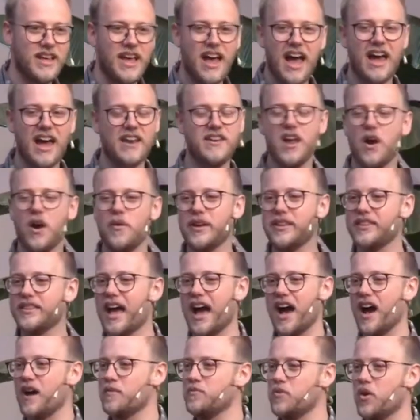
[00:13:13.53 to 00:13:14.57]
And knowing
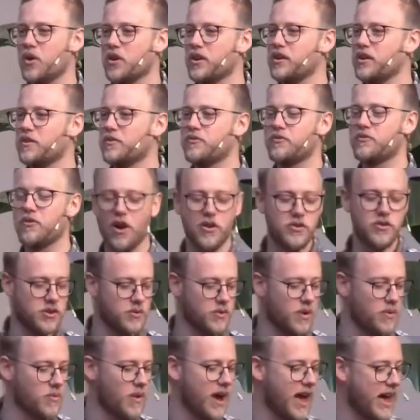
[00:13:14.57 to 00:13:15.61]
that, I'm not going to throw you
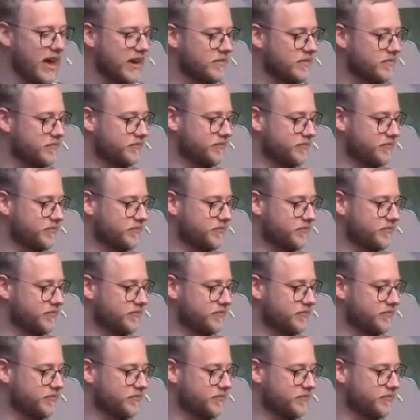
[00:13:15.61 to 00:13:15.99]
away,